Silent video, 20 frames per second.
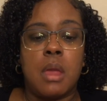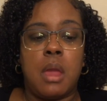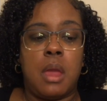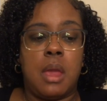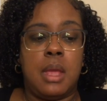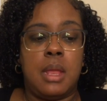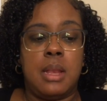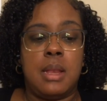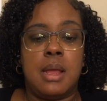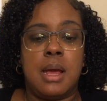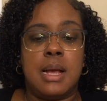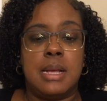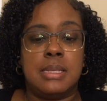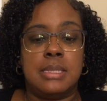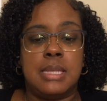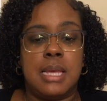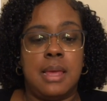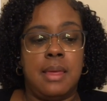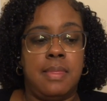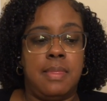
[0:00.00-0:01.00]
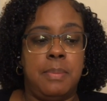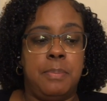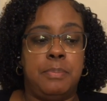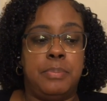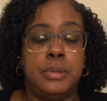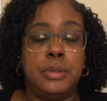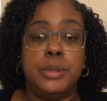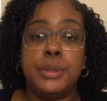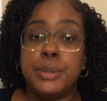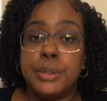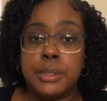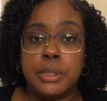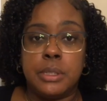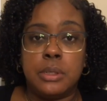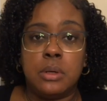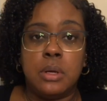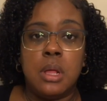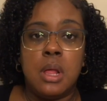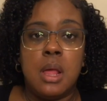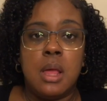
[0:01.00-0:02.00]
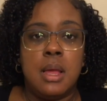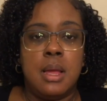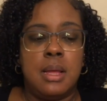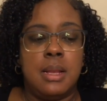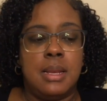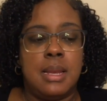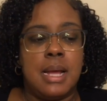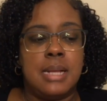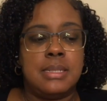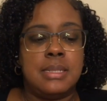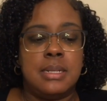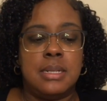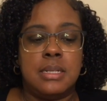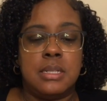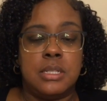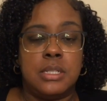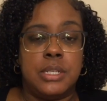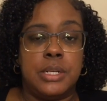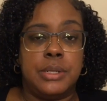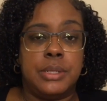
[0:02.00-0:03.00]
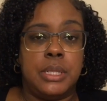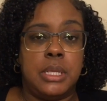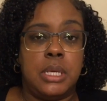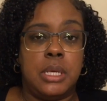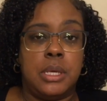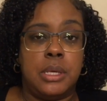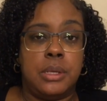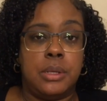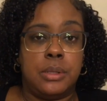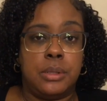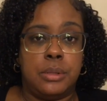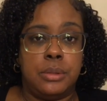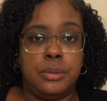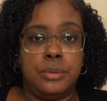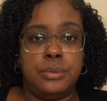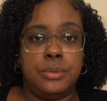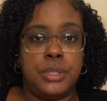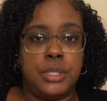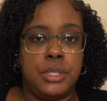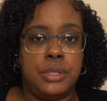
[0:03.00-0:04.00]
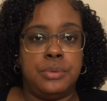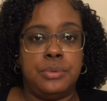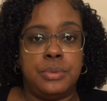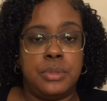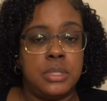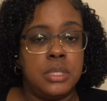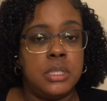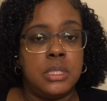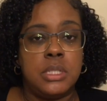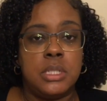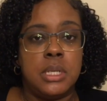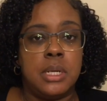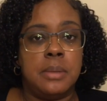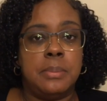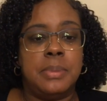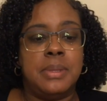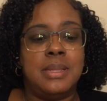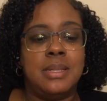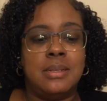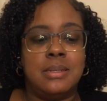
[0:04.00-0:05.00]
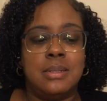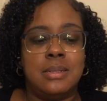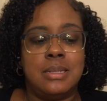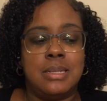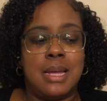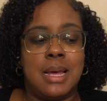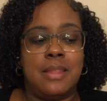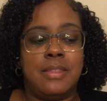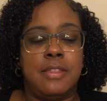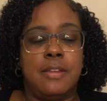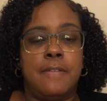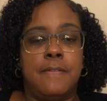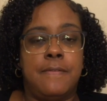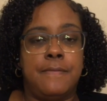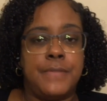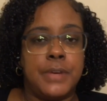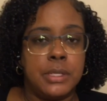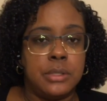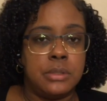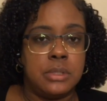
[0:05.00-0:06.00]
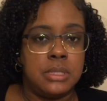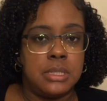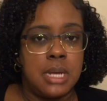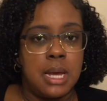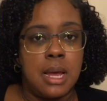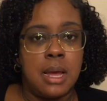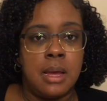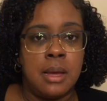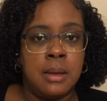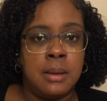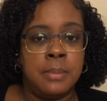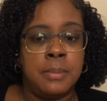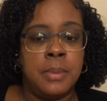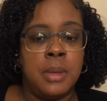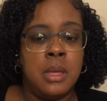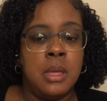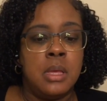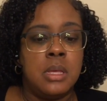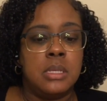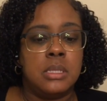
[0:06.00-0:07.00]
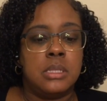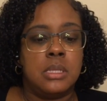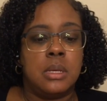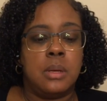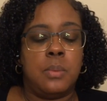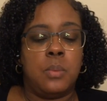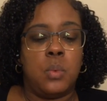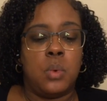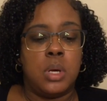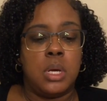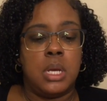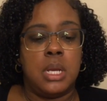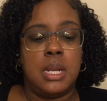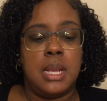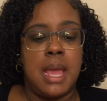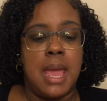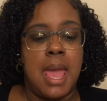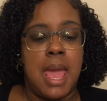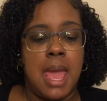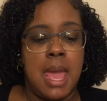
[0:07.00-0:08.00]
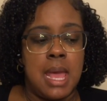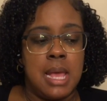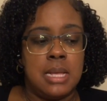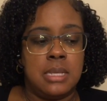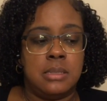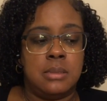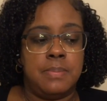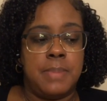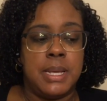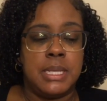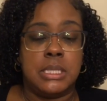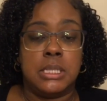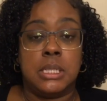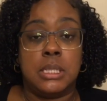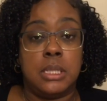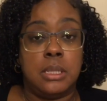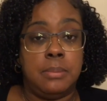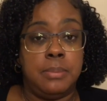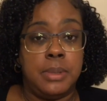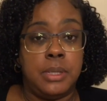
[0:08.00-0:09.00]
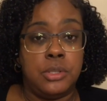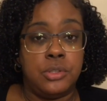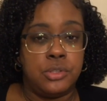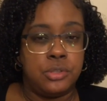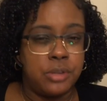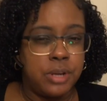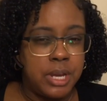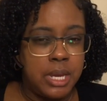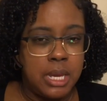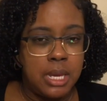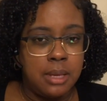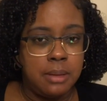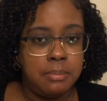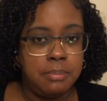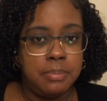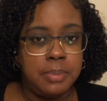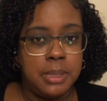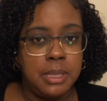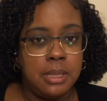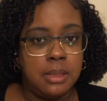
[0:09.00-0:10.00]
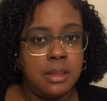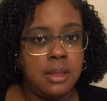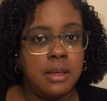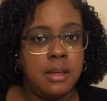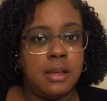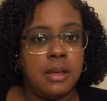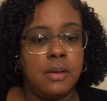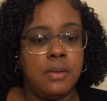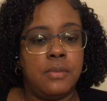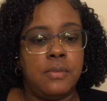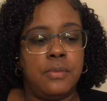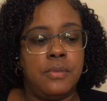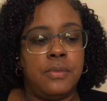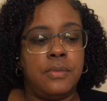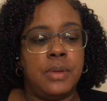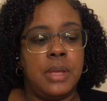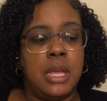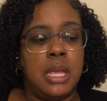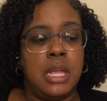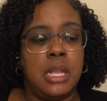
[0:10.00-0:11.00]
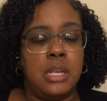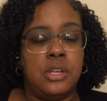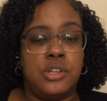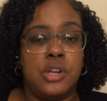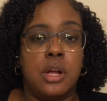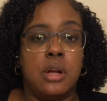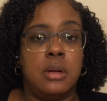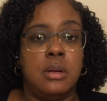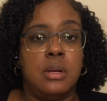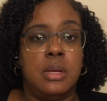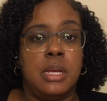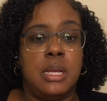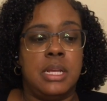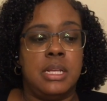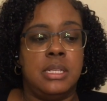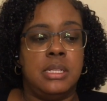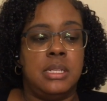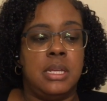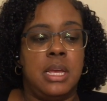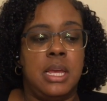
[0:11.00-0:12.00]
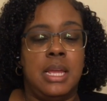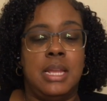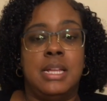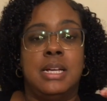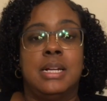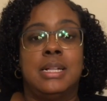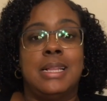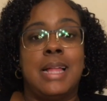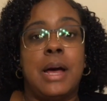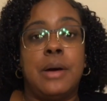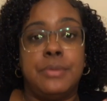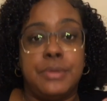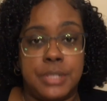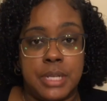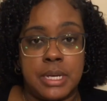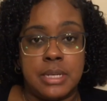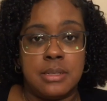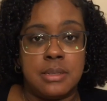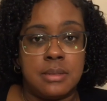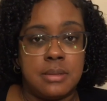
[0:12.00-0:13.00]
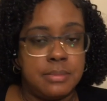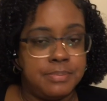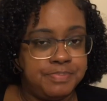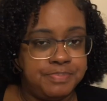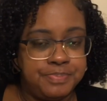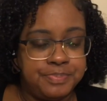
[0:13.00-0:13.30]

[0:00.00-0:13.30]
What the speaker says: And I say plural, not to necessarily include Q's sister, but this is not the first time someone has basically betrayed BLove in a clout chase.